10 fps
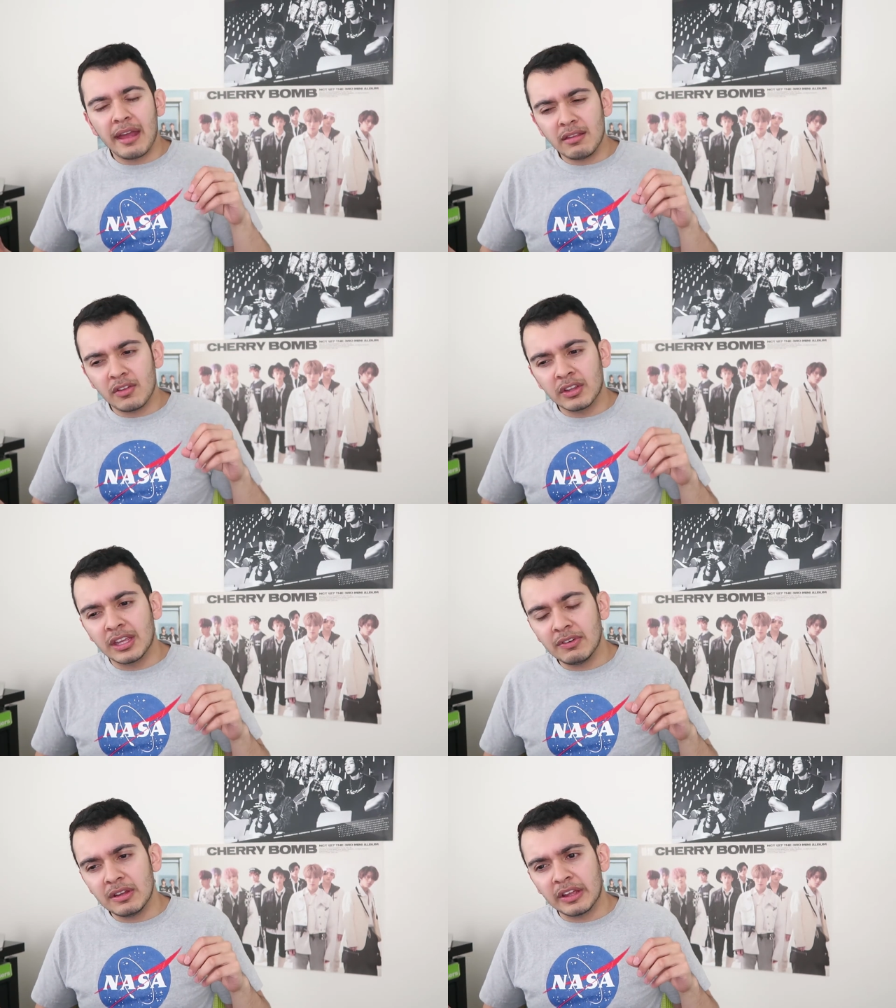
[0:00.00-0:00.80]
uh,
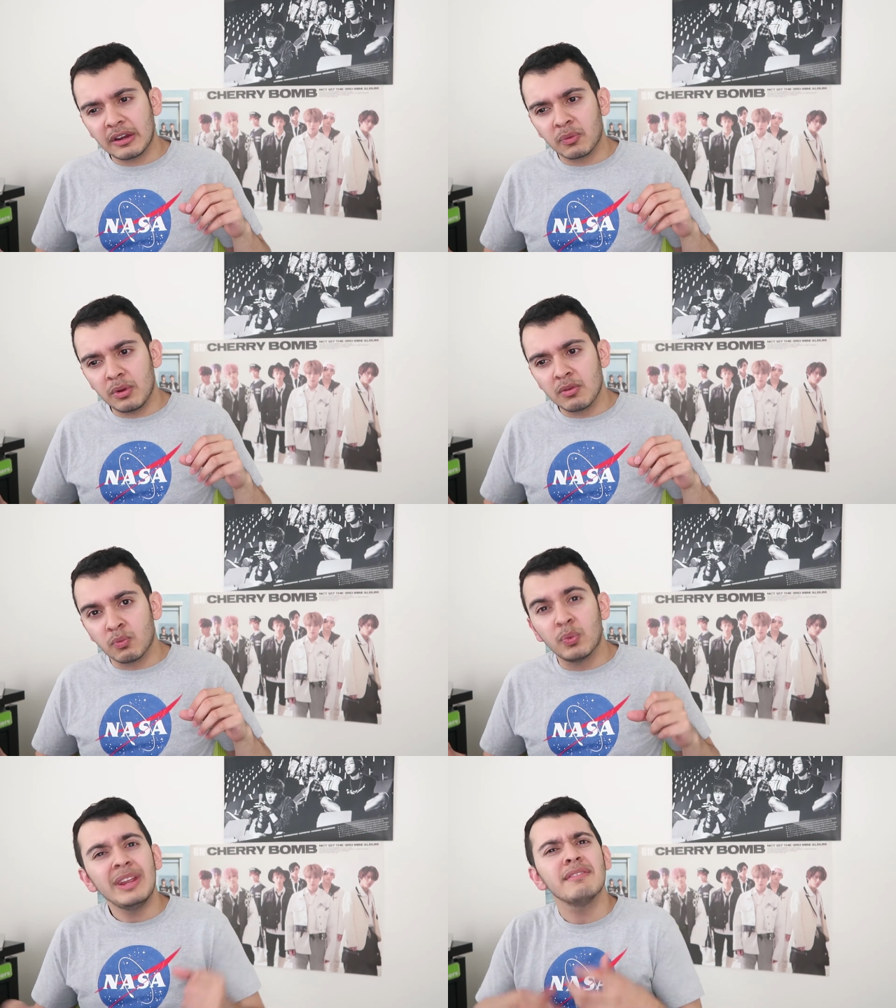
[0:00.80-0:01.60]
give it like
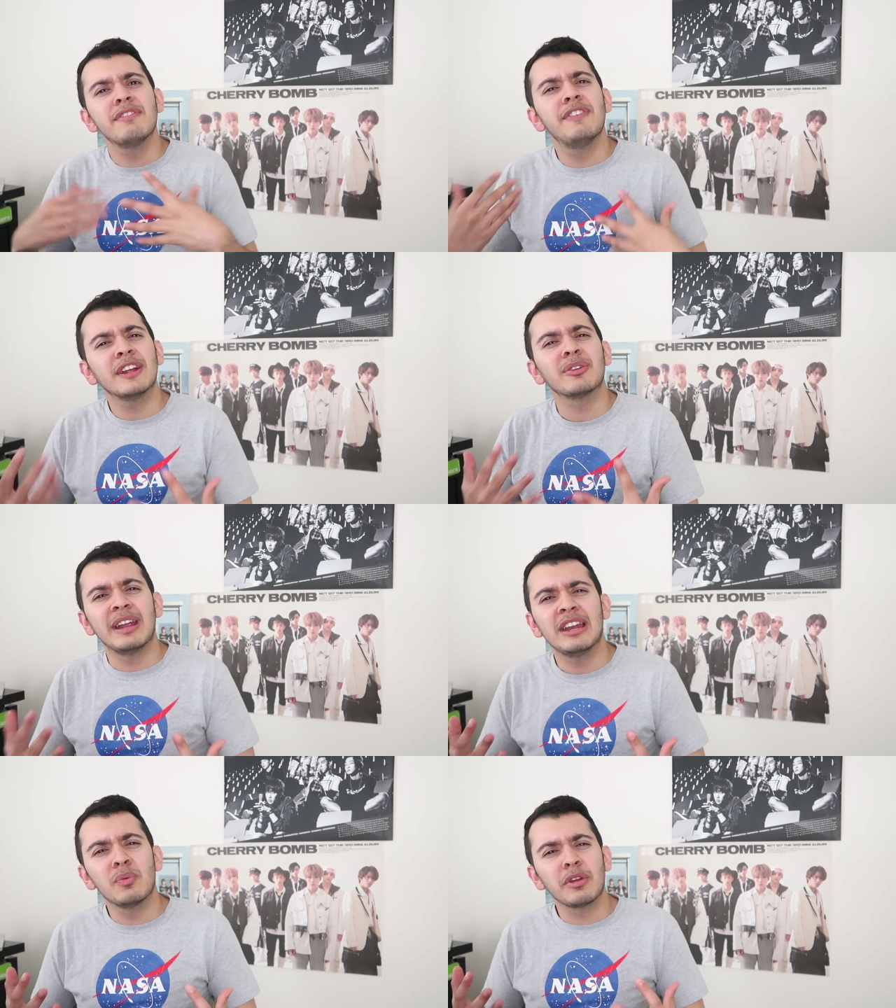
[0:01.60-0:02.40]

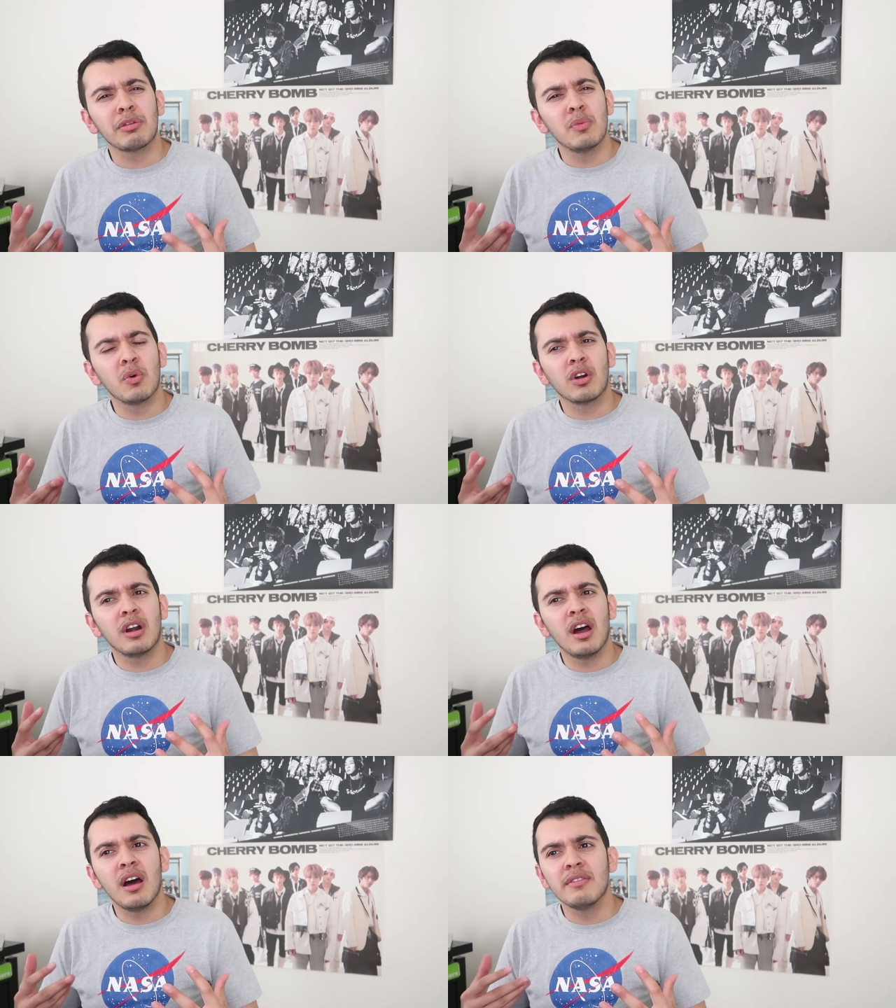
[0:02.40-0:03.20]
reinvigorate it with
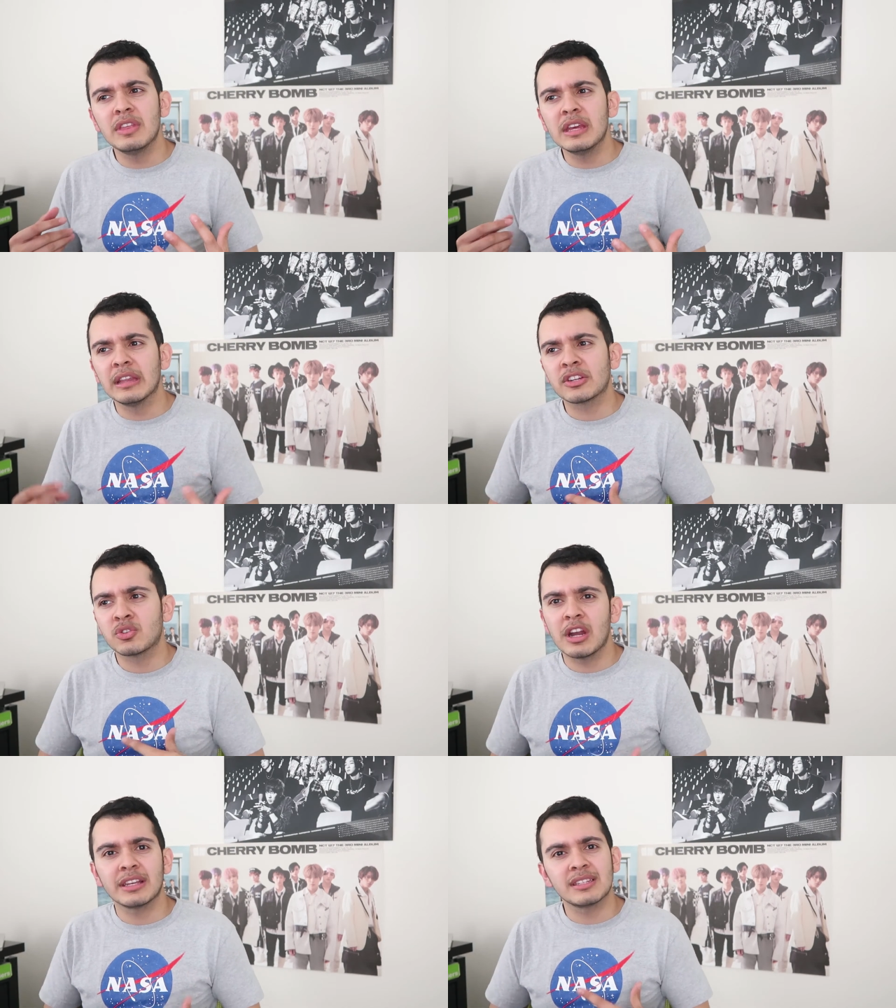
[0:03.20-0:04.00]
more of the
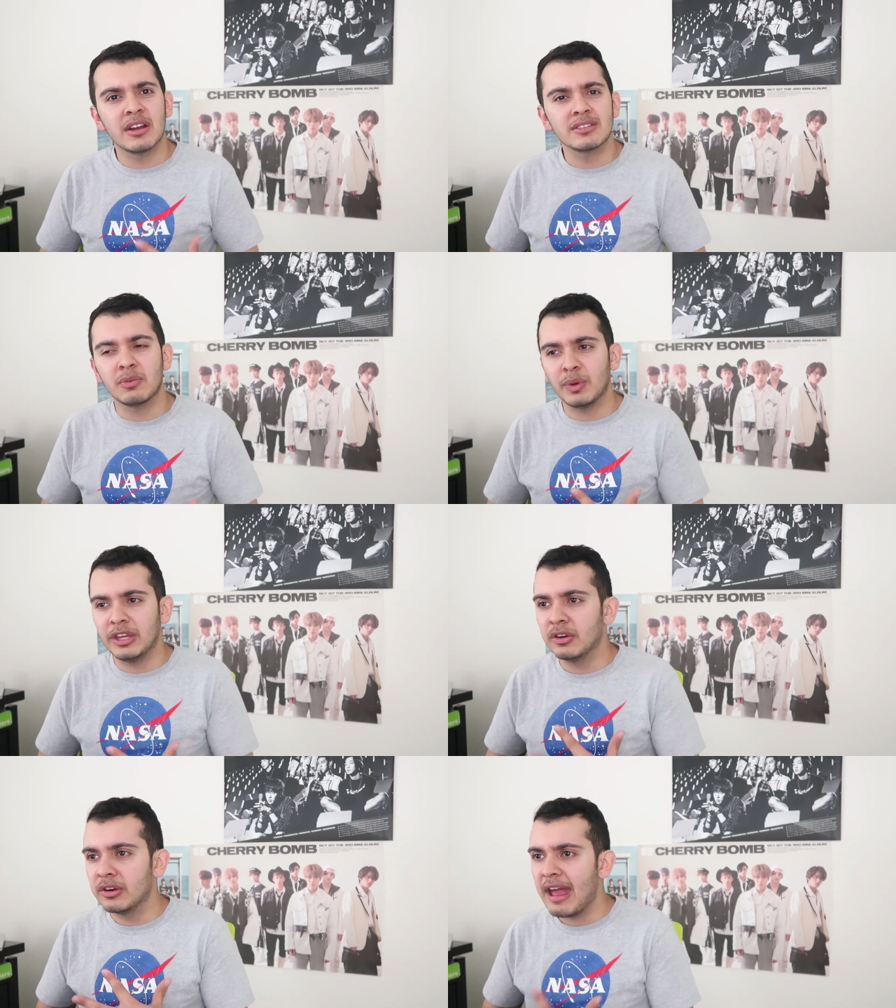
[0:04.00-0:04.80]
electronic sounds that we
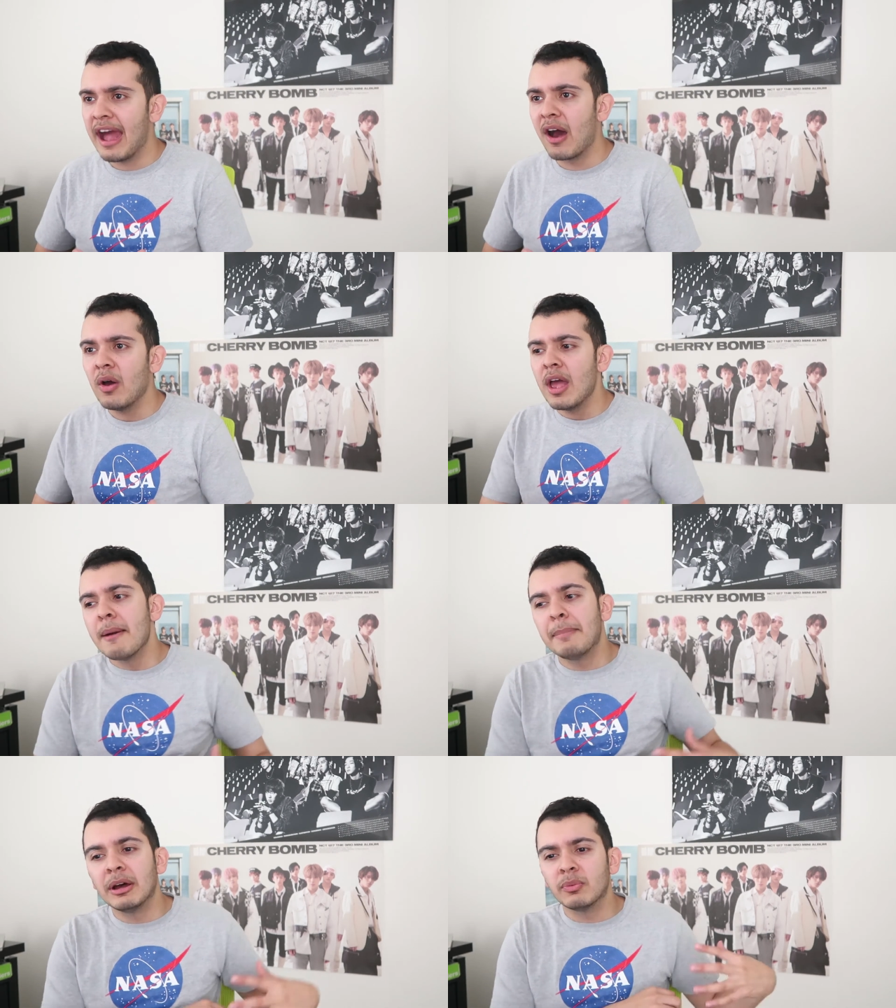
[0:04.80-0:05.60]
hear now
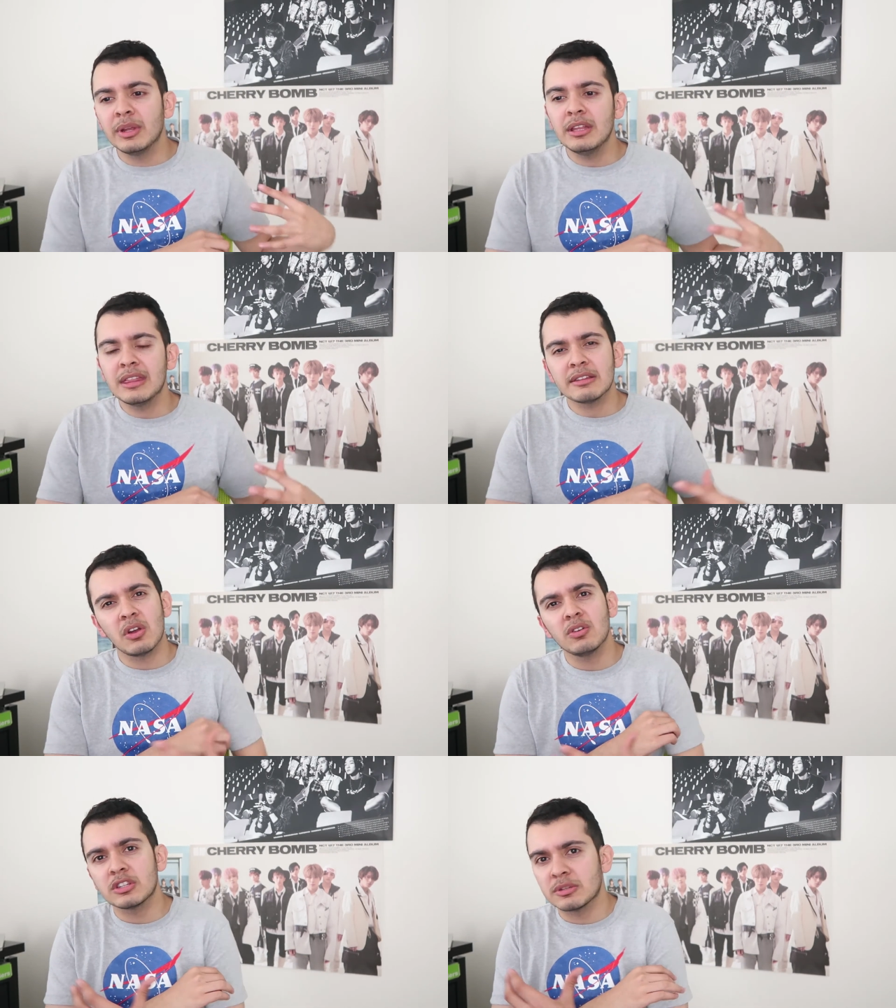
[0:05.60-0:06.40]
but really that's
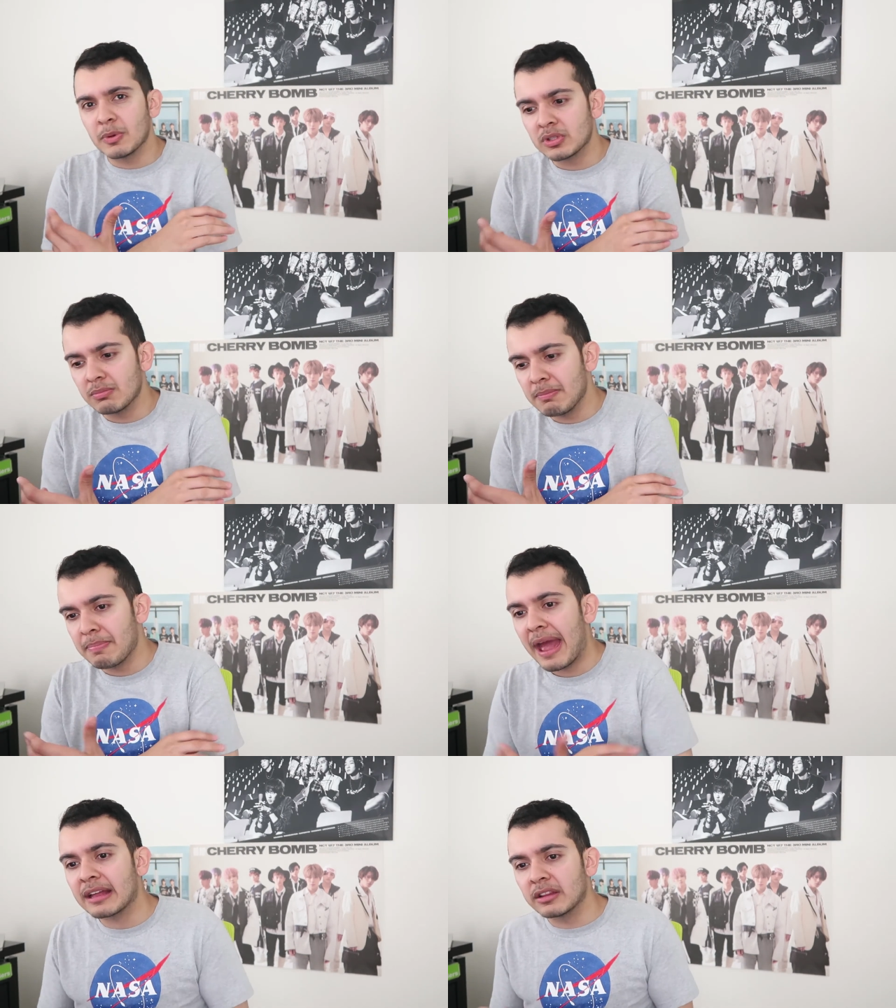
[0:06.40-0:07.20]
all just supposed to be
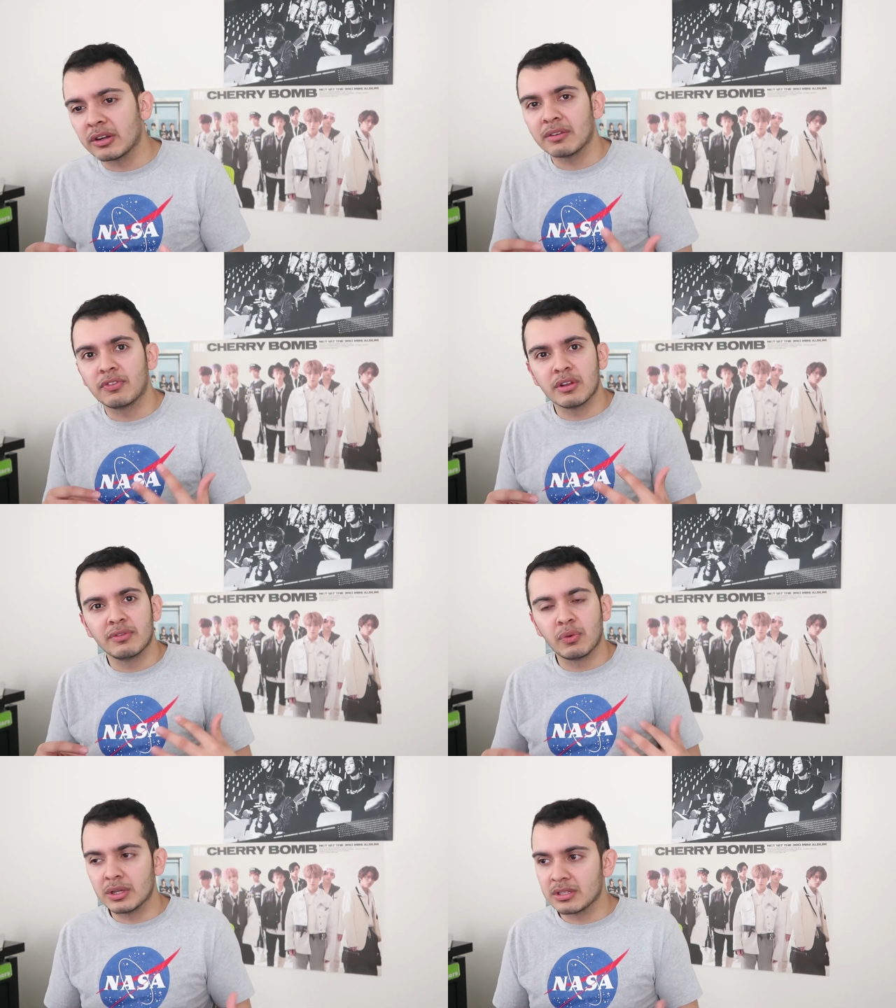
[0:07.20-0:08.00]
back layering for their
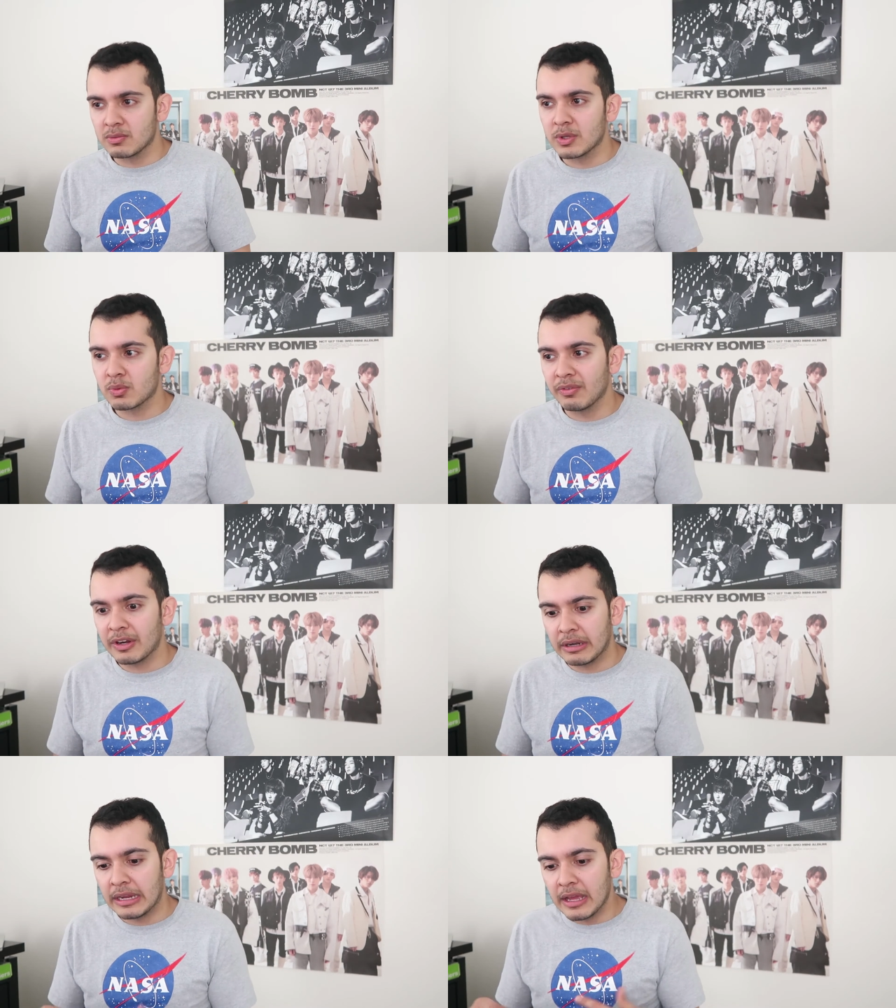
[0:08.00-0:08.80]
voices which were
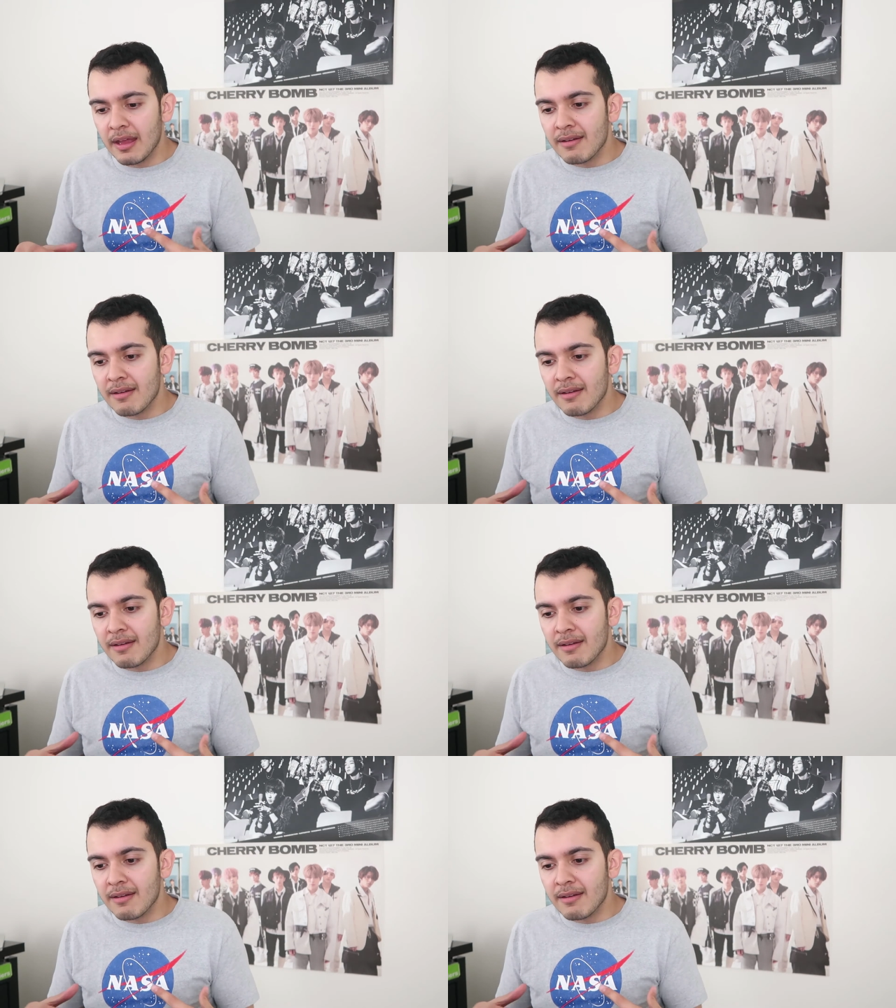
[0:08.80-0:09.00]
very